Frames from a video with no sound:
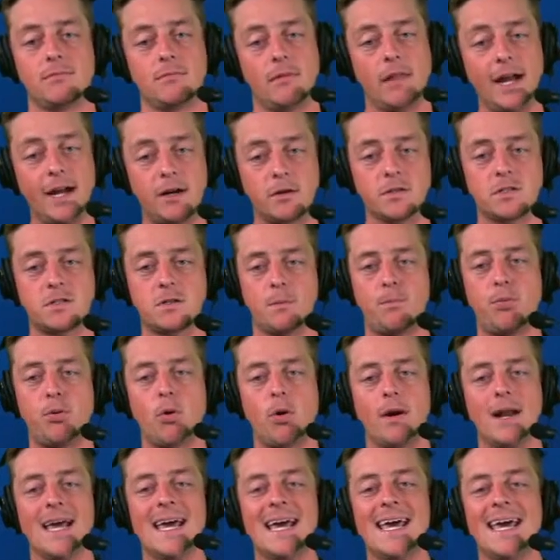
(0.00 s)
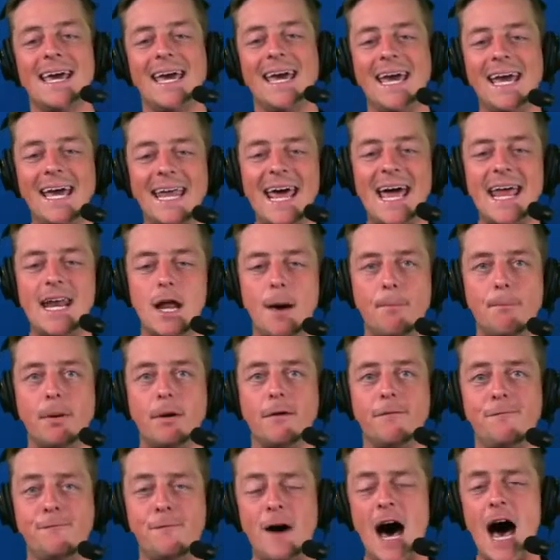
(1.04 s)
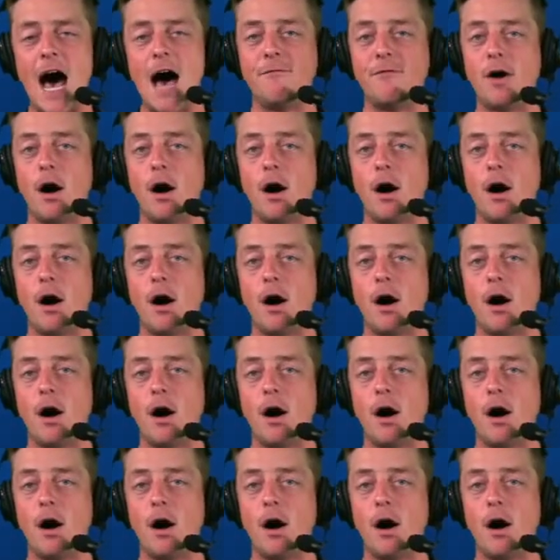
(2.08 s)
Lakers Report in at number 5